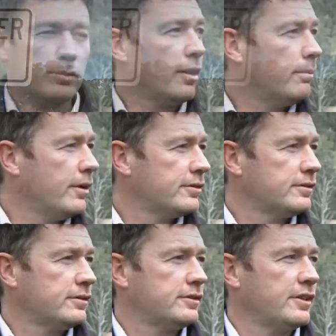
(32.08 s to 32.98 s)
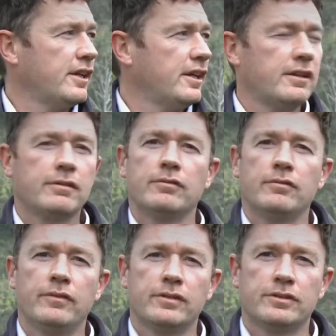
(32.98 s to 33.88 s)
one of the most scenic
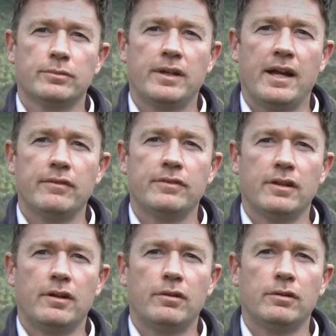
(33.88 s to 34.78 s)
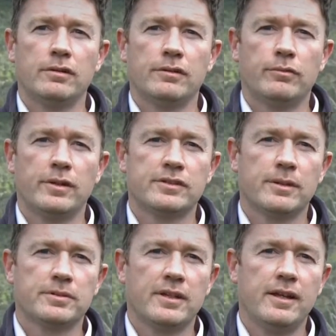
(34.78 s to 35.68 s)
rivers that we have in the whole of West
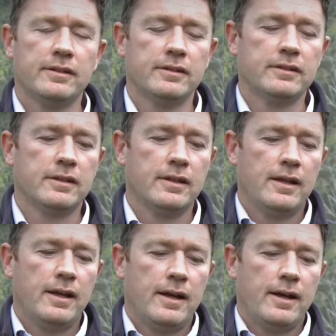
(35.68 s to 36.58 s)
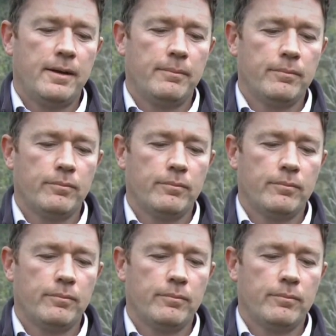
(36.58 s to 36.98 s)
Gippsland, and